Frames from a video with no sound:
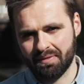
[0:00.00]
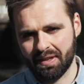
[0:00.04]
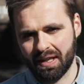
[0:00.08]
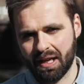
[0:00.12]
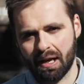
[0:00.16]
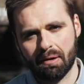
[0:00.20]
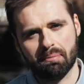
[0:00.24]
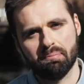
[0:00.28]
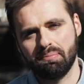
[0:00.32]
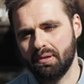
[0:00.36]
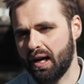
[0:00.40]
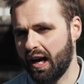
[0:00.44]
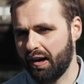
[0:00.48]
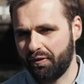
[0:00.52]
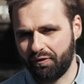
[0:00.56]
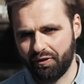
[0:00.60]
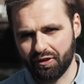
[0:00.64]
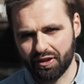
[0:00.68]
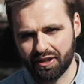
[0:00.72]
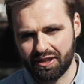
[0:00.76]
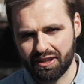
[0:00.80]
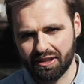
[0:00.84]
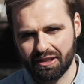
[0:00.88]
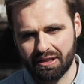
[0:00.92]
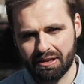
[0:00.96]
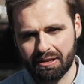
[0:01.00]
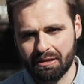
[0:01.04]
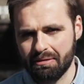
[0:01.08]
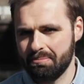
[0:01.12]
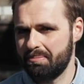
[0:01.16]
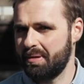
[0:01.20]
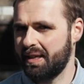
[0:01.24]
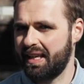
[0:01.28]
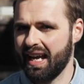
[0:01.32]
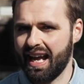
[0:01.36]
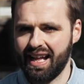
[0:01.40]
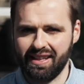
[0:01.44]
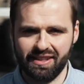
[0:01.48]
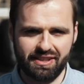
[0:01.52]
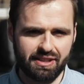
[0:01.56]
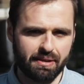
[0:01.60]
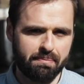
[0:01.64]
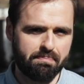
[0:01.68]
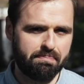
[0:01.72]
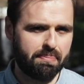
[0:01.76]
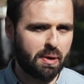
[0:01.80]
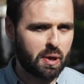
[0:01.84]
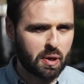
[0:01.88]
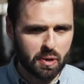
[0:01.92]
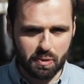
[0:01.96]
And Bradford began to
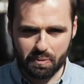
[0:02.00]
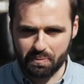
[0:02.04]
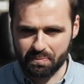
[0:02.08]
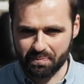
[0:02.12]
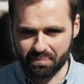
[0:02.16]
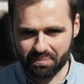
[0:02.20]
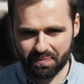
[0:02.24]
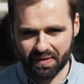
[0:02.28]
boom,